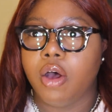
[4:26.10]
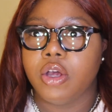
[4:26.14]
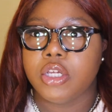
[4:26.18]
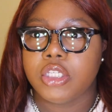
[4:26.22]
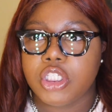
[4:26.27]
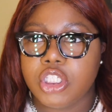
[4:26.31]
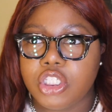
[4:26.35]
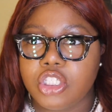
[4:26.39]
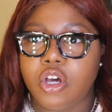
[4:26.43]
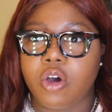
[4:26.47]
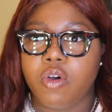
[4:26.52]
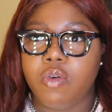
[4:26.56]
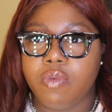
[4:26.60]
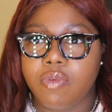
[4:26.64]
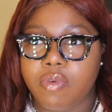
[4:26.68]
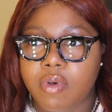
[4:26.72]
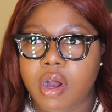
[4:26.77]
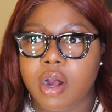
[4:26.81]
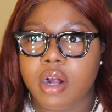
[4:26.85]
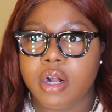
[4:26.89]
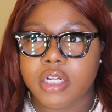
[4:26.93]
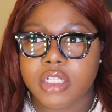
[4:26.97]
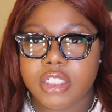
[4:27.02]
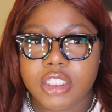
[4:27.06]
so
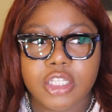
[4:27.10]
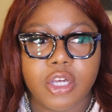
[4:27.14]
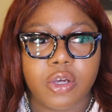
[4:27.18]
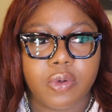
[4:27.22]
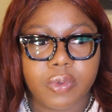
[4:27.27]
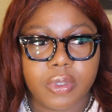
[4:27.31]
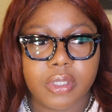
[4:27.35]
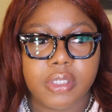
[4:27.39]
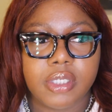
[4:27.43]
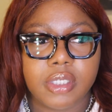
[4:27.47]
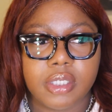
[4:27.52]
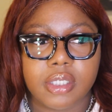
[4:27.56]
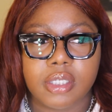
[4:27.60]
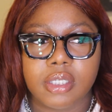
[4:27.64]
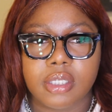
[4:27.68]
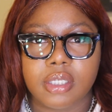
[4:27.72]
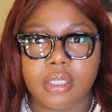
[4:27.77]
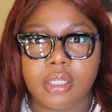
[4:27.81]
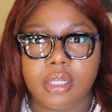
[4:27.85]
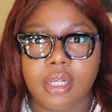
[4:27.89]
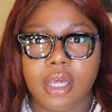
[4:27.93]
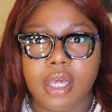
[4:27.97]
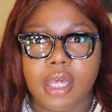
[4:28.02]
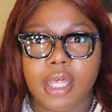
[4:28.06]
far, so
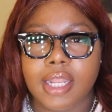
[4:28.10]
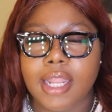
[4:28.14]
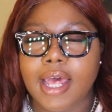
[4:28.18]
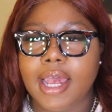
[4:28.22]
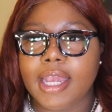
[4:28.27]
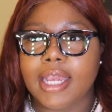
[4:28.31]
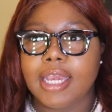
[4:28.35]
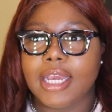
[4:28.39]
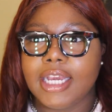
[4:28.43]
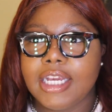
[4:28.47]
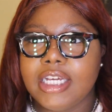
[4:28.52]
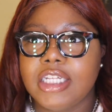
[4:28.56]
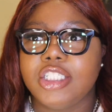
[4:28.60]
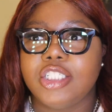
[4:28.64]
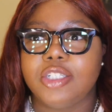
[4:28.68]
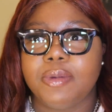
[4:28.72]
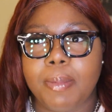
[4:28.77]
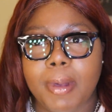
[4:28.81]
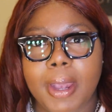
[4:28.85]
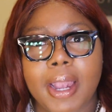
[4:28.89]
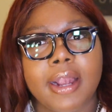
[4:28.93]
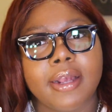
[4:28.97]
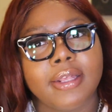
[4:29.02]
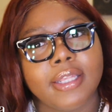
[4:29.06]
good. Like, each
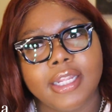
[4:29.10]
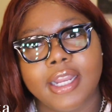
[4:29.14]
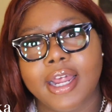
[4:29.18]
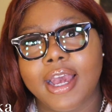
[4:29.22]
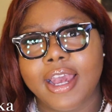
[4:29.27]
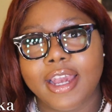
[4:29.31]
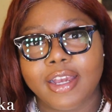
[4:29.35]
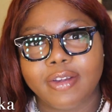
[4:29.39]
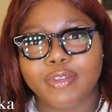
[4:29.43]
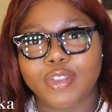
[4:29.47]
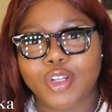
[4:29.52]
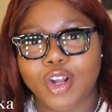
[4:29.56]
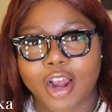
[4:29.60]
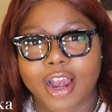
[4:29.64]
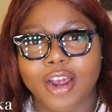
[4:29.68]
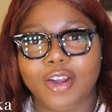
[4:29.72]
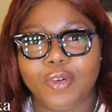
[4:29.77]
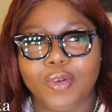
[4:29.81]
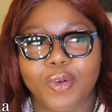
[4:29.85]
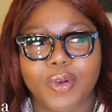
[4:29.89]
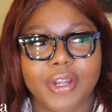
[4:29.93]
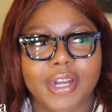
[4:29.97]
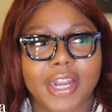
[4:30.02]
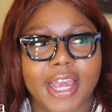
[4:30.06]
pair that I have tried
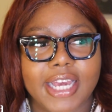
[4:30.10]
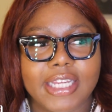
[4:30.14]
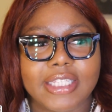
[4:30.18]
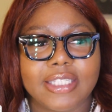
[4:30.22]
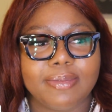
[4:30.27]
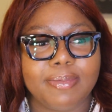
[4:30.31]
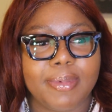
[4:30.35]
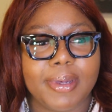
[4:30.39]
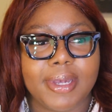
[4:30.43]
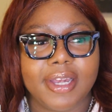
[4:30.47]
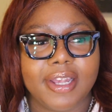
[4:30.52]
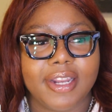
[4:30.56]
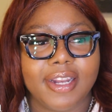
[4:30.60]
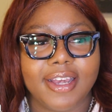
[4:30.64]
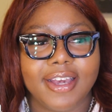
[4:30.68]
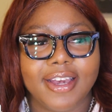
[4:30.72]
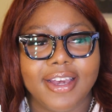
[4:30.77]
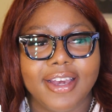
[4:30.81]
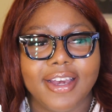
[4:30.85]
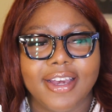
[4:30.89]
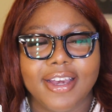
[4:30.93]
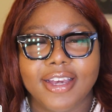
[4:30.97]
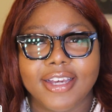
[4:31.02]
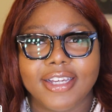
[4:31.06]
on has been
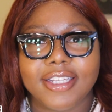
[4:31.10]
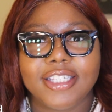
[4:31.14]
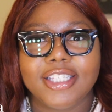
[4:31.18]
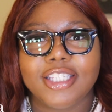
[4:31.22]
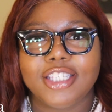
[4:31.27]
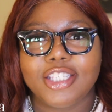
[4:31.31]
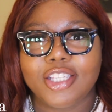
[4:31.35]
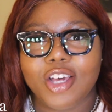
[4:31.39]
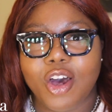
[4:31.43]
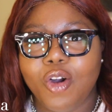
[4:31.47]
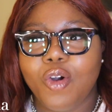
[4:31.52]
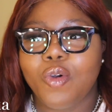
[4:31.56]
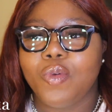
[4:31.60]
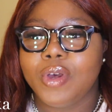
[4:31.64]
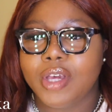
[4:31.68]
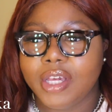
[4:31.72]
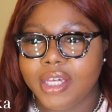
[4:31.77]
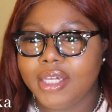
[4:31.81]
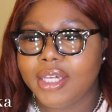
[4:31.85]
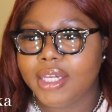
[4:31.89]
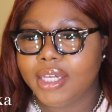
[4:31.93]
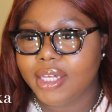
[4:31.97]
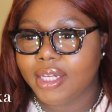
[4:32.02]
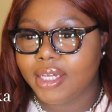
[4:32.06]
so
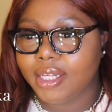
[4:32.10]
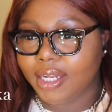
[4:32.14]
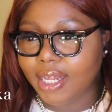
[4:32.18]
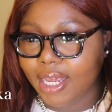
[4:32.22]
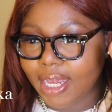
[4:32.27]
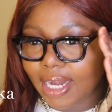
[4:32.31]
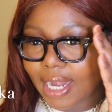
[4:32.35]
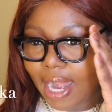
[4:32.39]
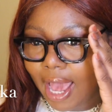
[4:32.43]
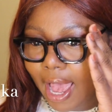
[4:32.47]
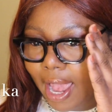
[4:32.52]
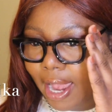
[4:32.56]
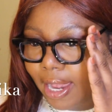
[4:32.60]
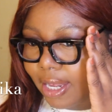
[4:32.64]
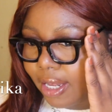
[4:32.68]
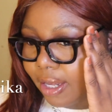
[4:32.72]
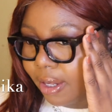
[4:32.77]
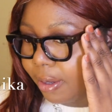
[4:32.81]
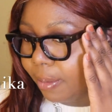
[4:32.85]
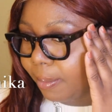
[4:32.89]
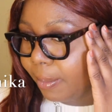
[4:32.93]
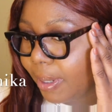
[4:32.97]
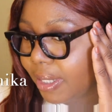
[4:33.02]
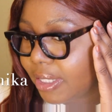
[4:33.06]
good. And I
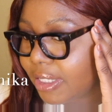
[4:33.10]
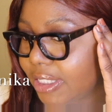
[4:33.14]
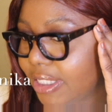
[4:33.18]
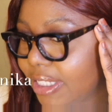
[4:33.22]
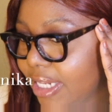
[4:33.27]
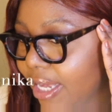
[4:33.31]
am